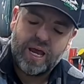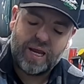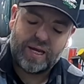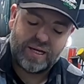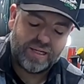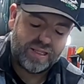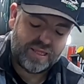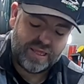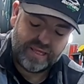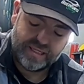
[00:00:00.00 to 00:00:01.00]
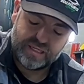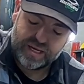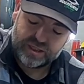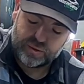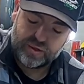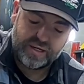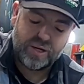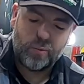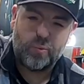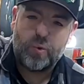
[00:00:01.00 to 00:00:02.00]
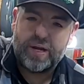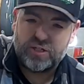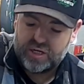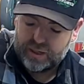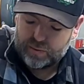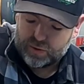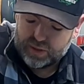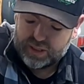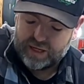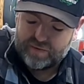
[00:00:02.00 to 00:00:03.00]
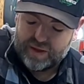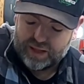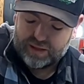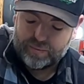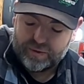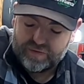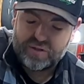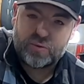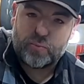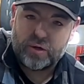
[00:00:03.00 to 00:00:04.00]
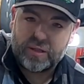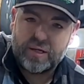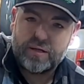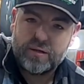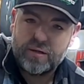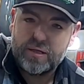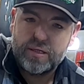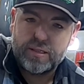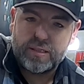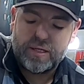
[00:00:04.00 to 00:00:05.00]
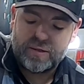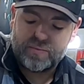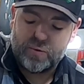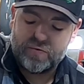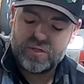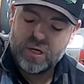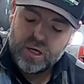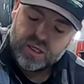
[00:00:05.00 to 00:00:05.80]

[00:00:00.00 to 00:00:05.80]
and this is actually going to get wedged in. We're going to give that little bit of a spring there. See how this moves?